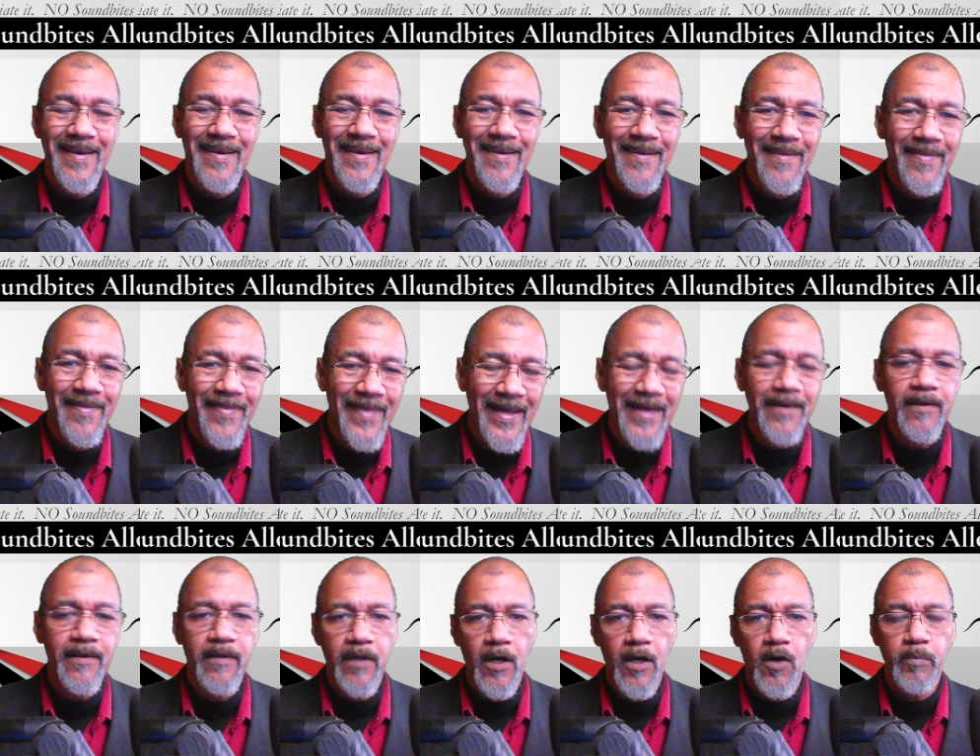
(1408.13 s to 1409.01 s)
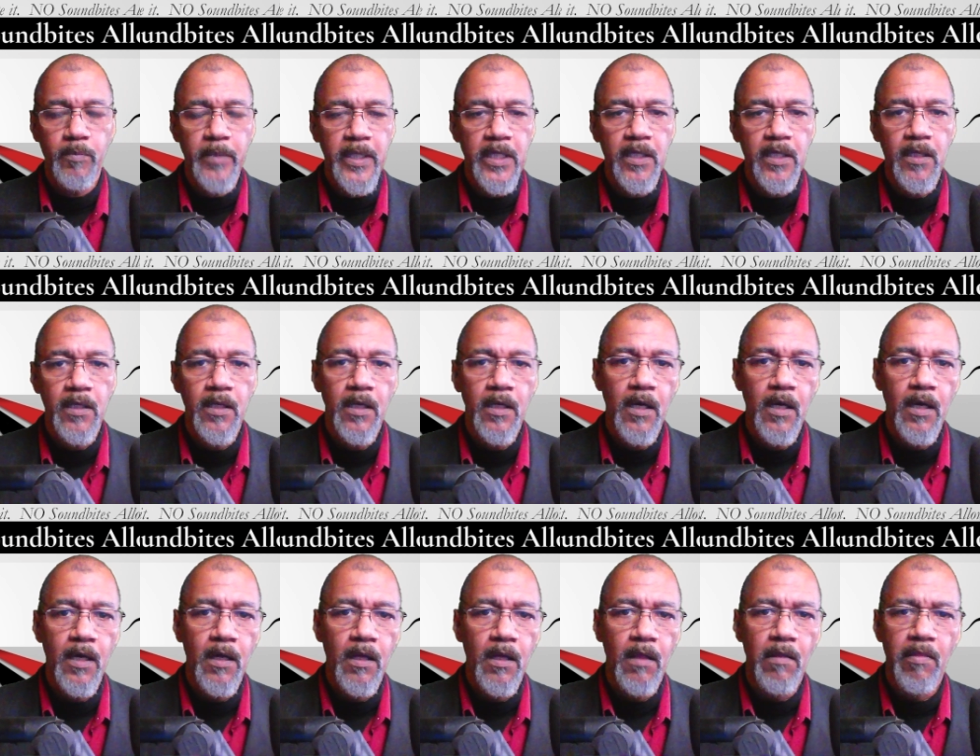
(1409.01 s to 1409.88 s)
Then tell me
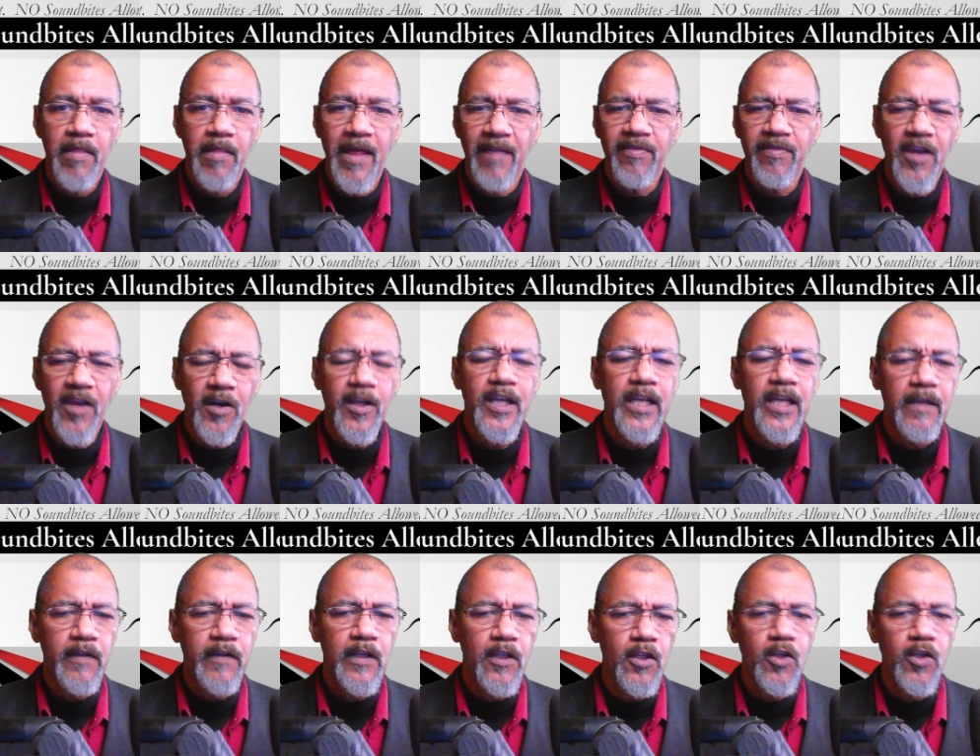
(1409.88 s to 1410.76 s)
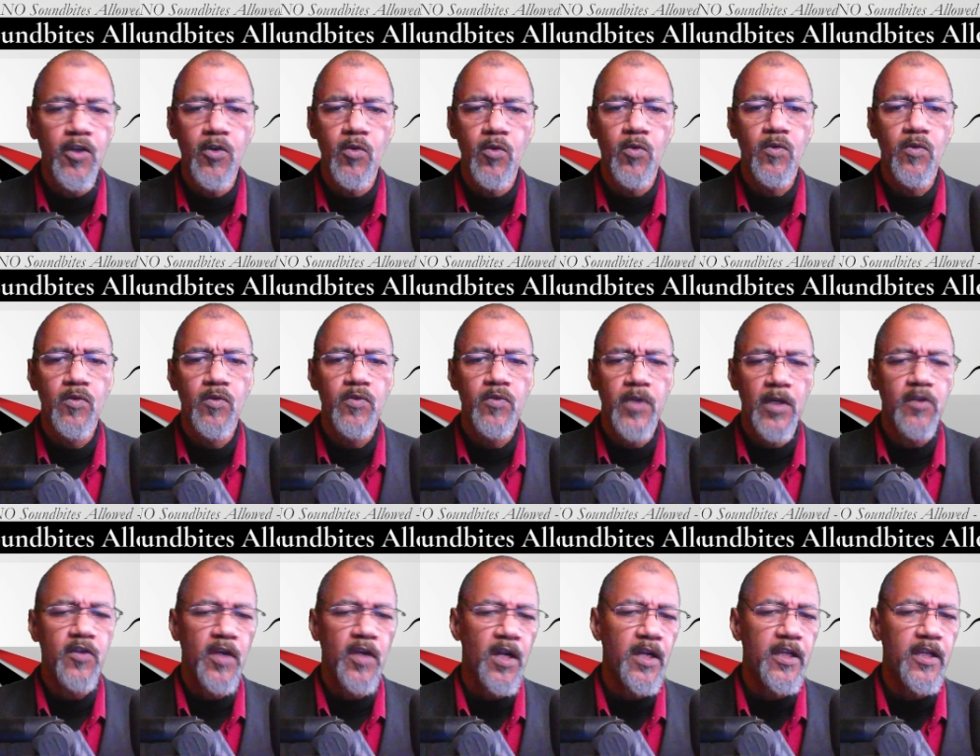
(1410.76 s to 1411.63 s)
that they're giving you, they're
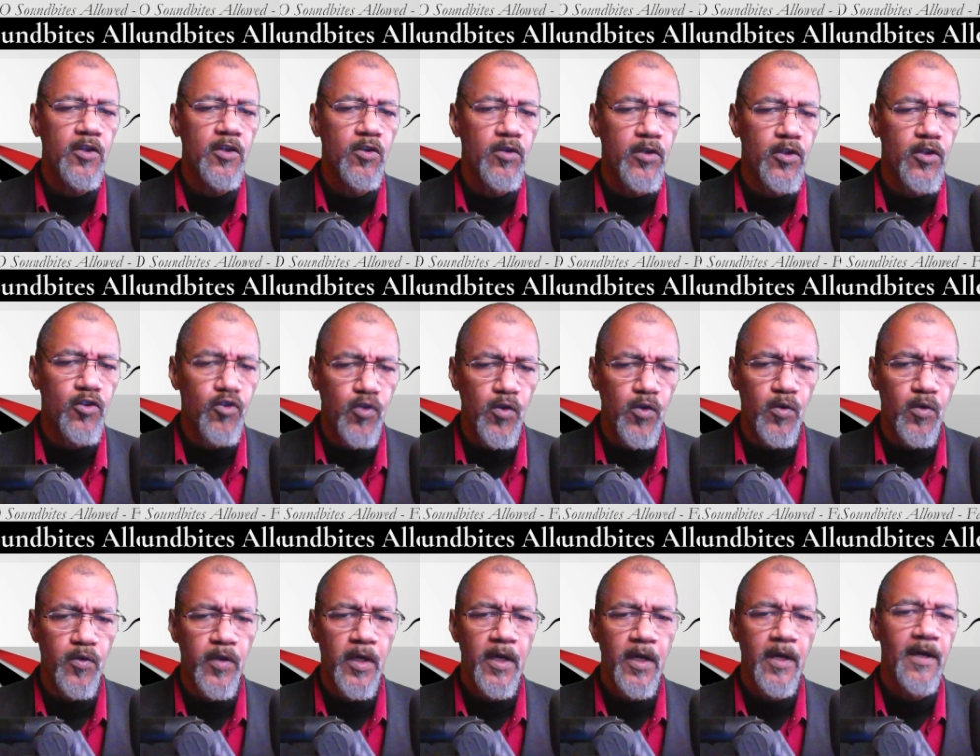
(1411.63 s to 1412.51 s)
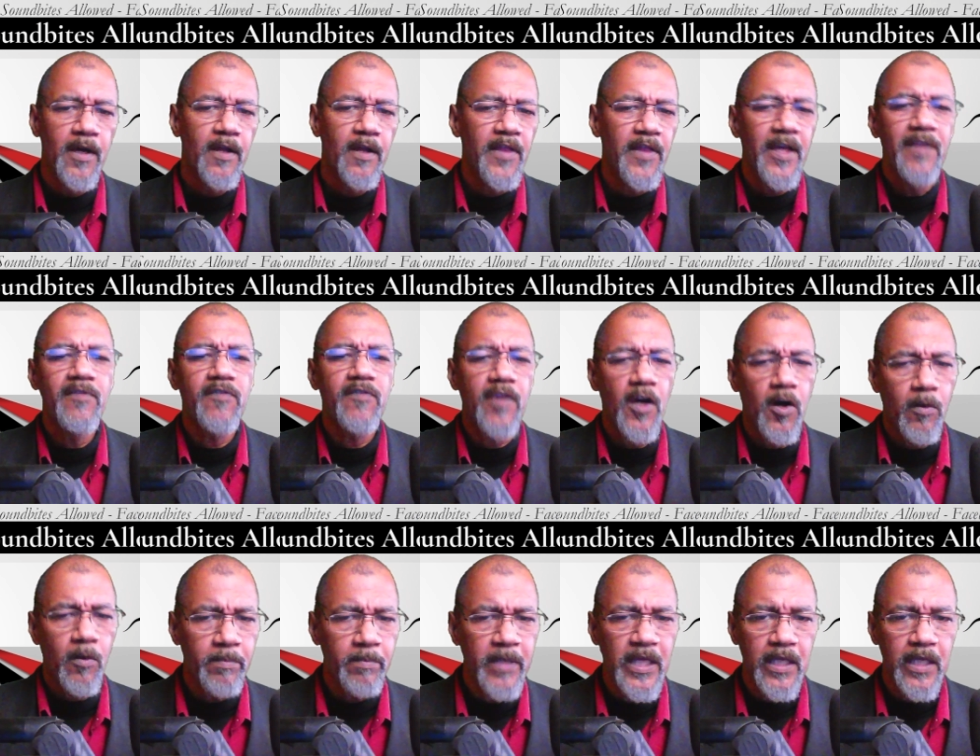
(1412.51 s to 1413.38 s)
telling you the truth. Then tell
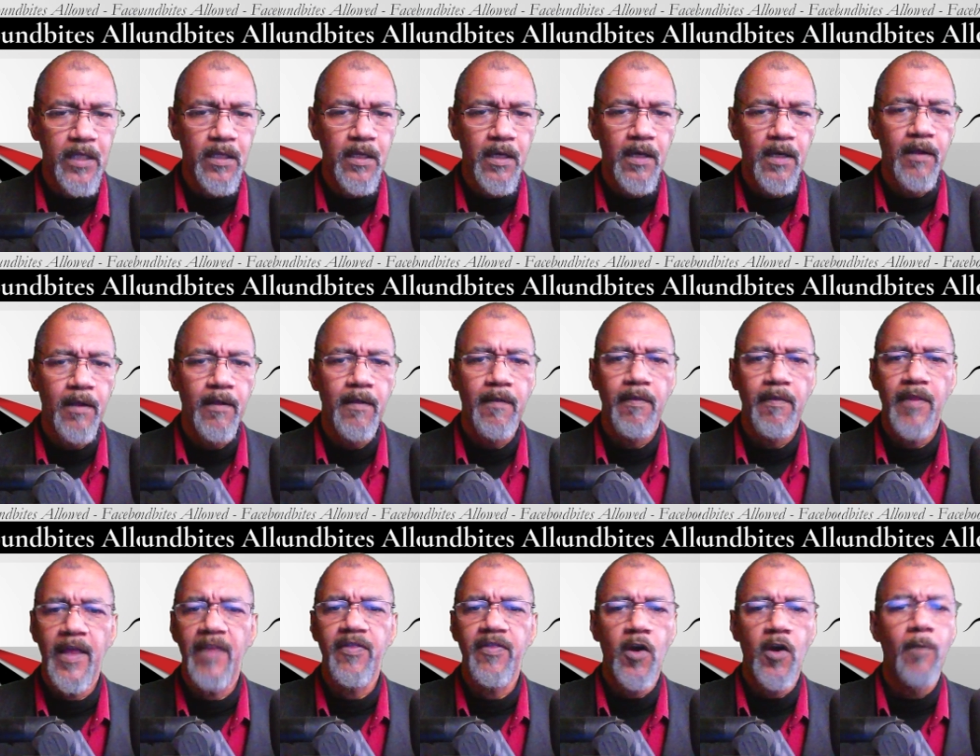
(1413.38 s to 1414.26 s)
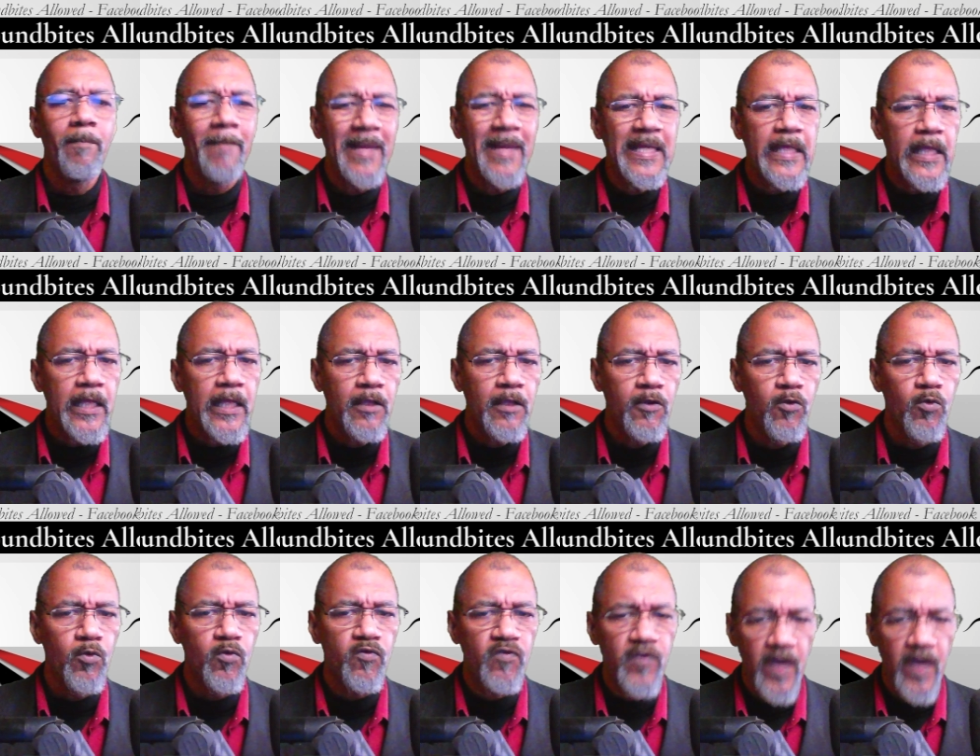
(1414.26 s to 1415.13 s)
me that they're making you
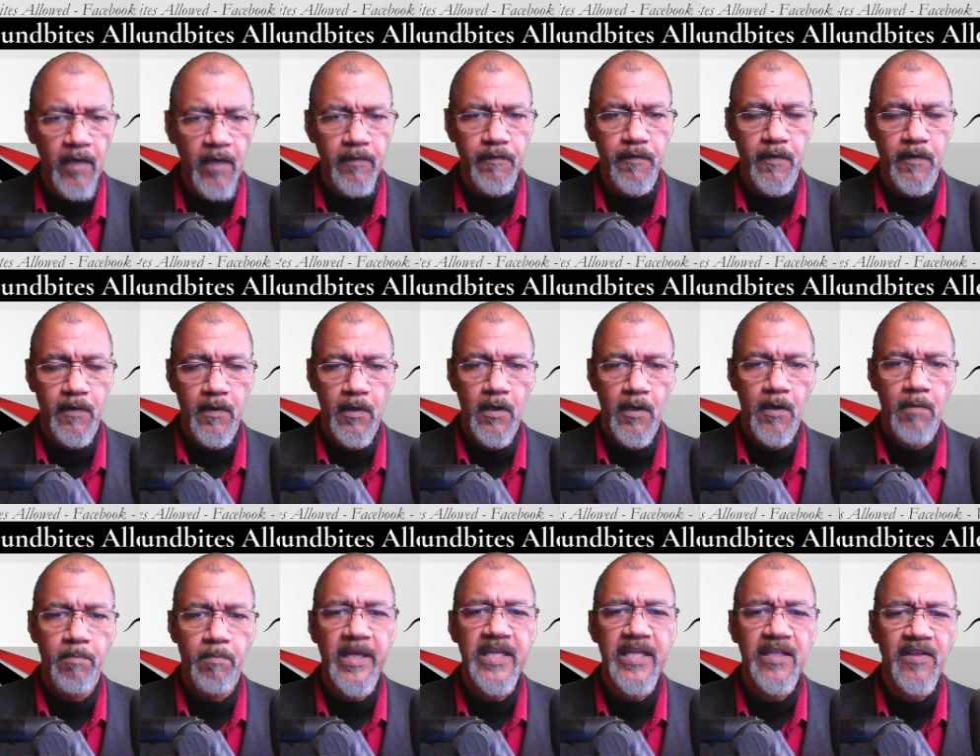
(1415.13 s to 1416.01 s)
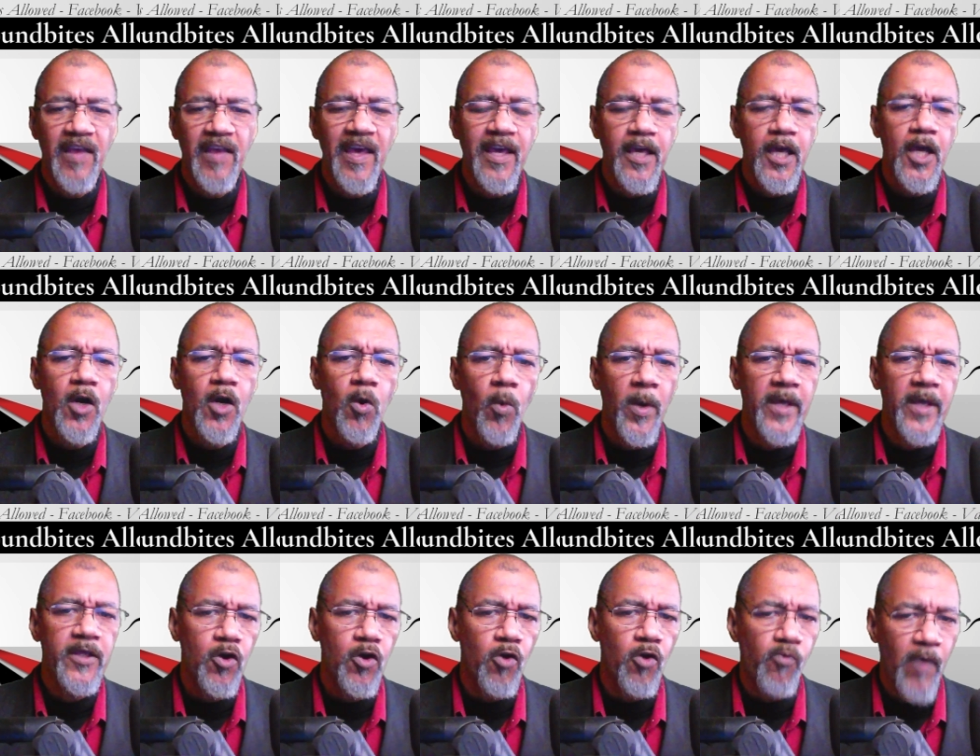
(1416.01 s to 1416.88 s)
safe by taking away
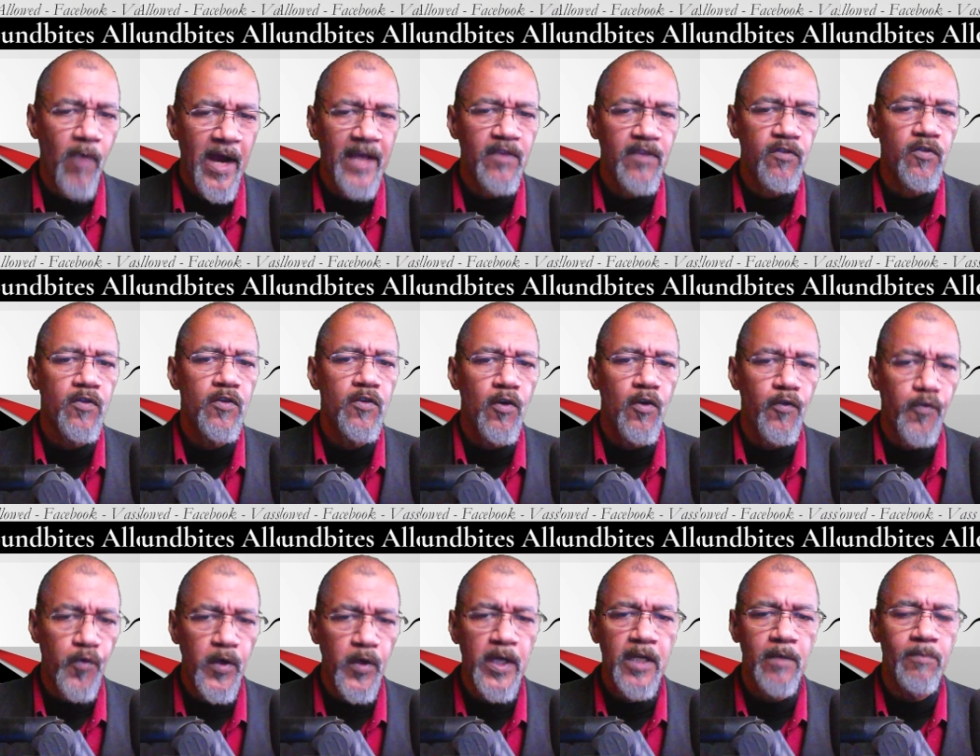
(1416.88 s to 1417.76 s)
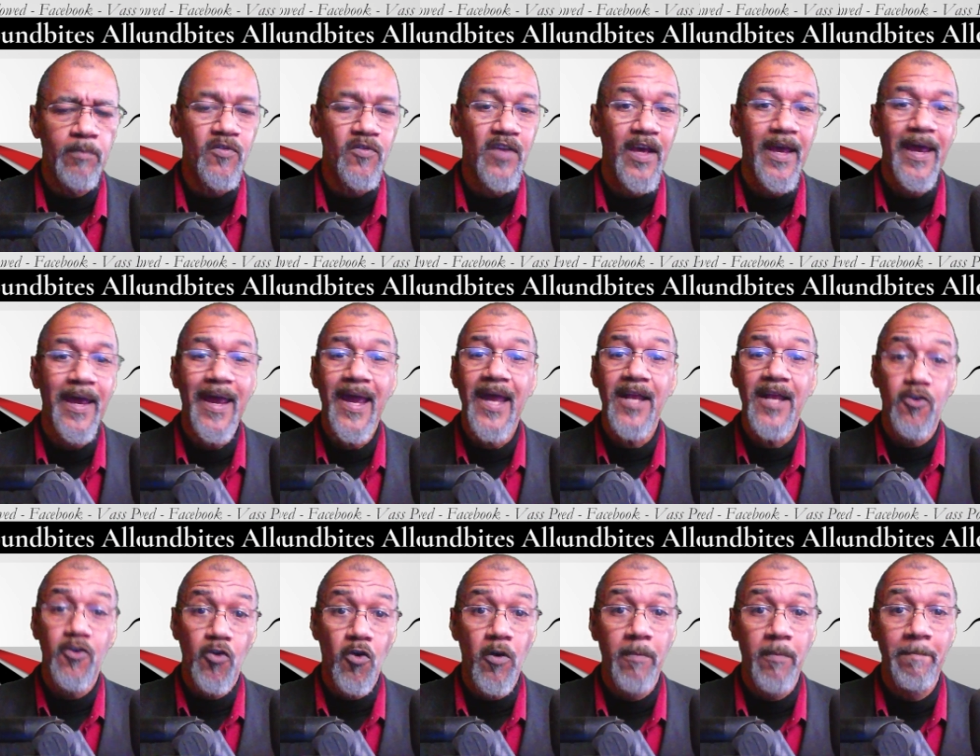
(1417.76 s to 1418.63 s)
your rights, your freedoms, and
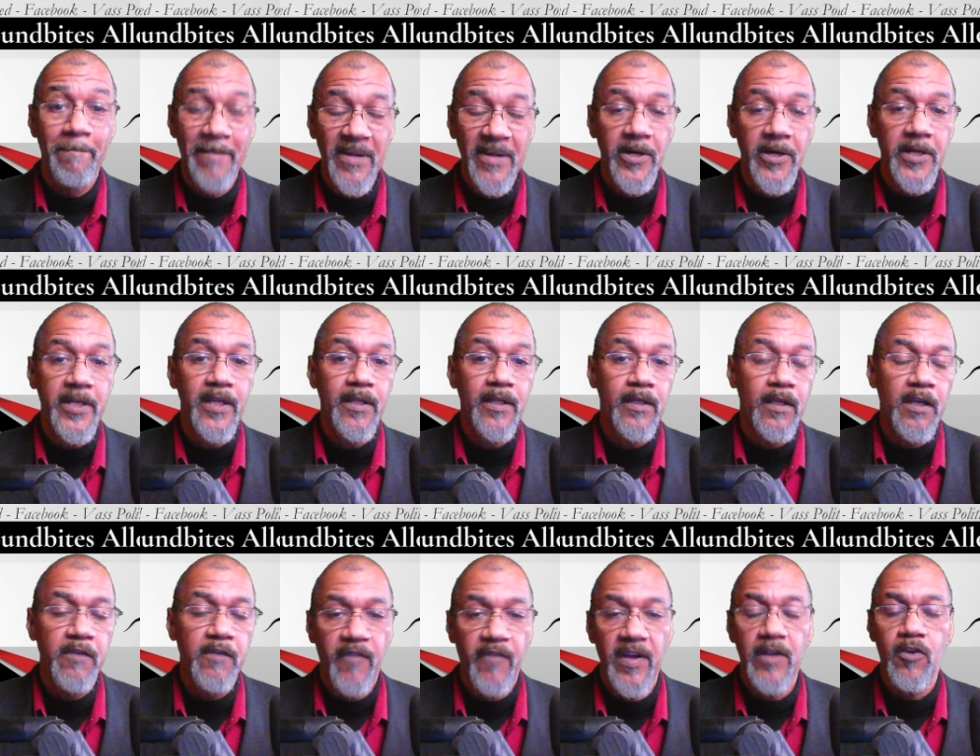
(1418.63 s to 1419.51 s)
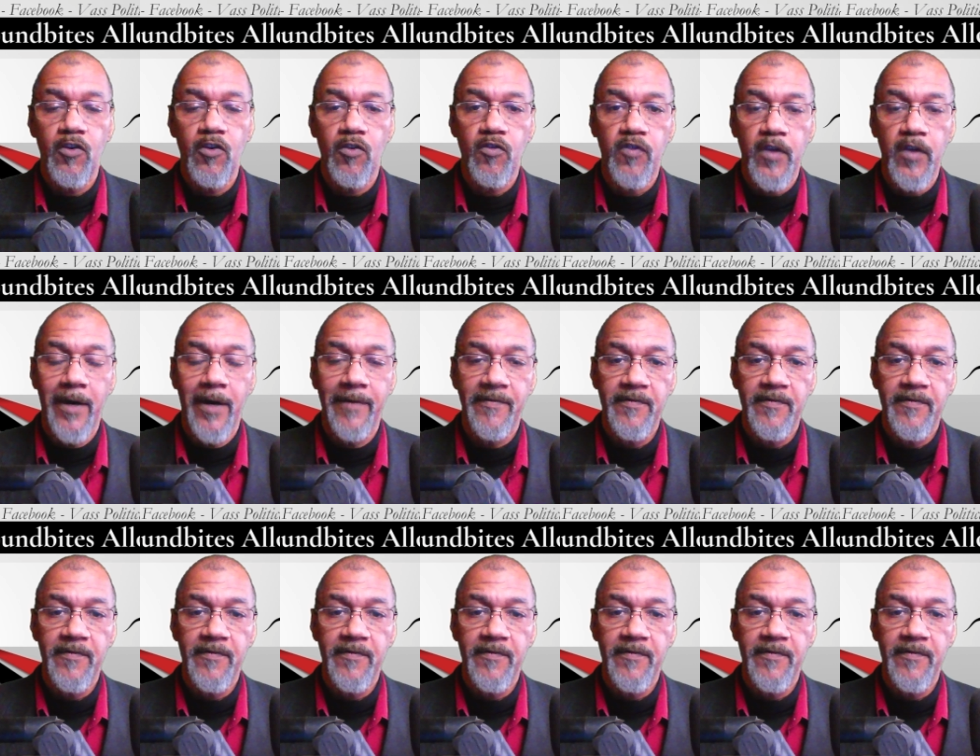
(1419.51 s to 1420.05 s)
your ability to defend yourself.